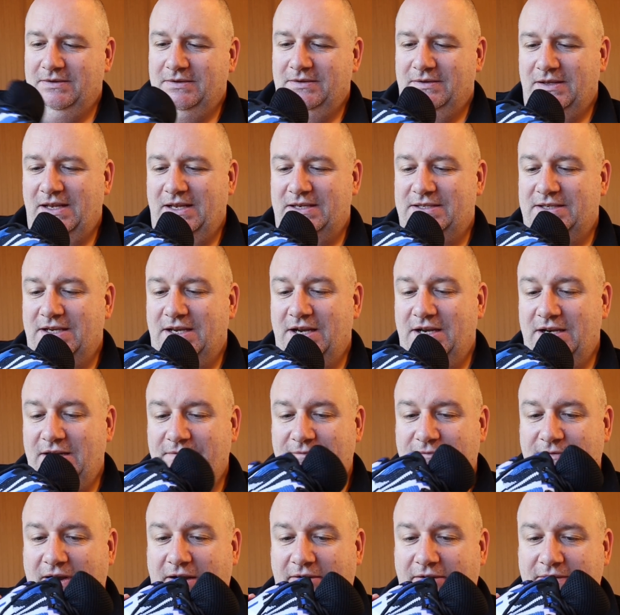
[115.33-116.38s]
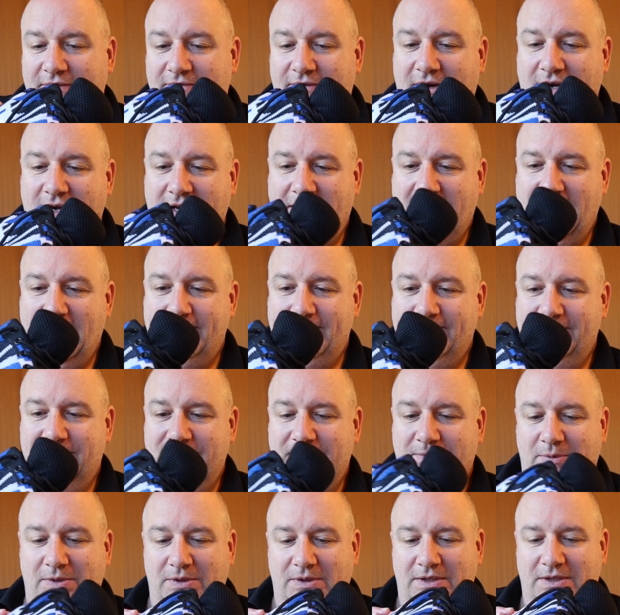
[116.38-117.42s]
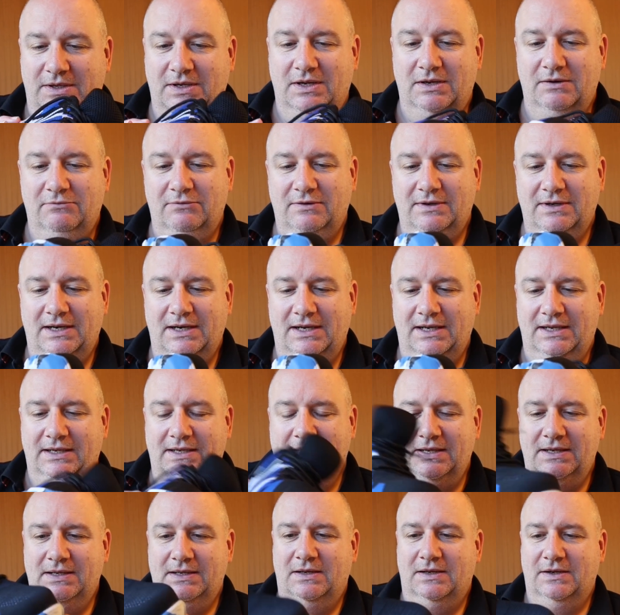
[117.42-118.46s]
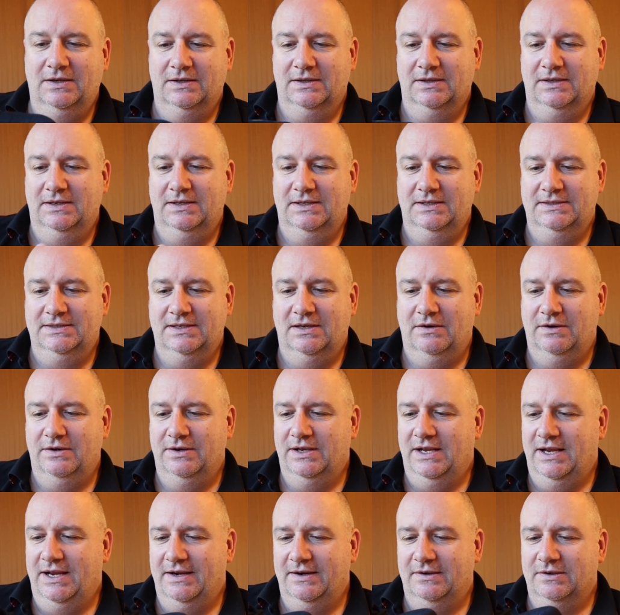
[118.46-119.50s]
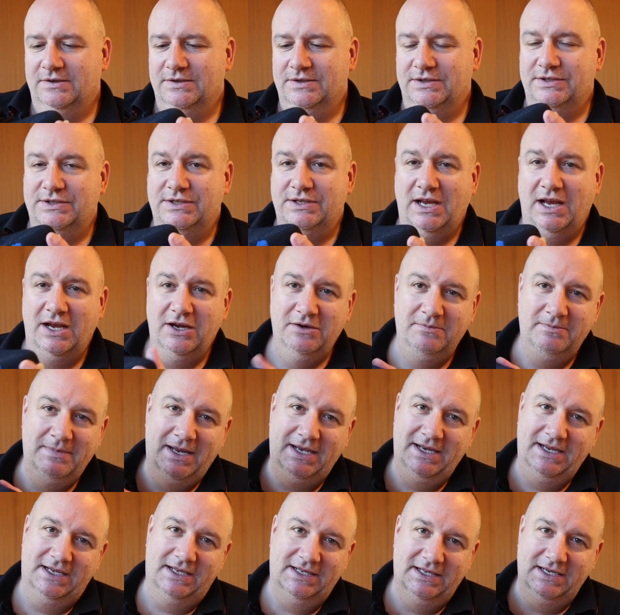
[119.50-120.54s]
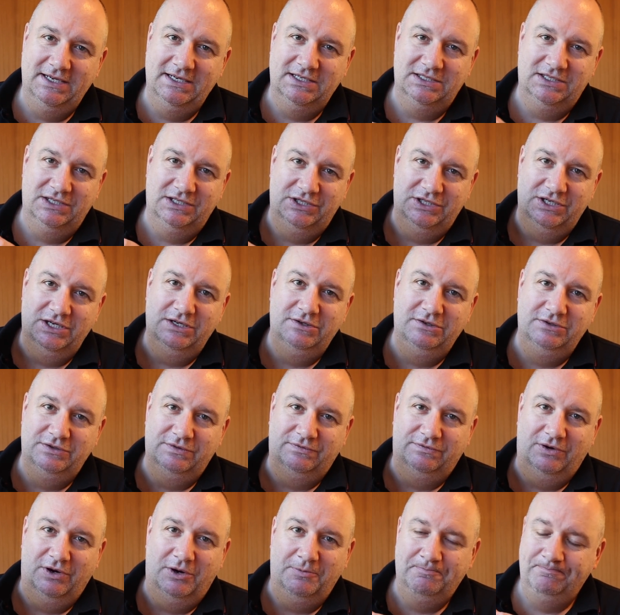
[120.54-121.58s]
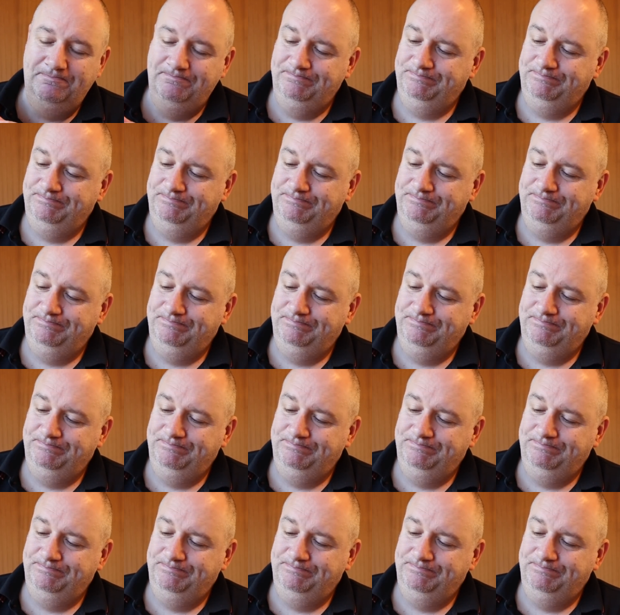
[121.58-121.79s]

They're certainly very, very comfortable, and I really like the design. Now, I've got so many of these to choose from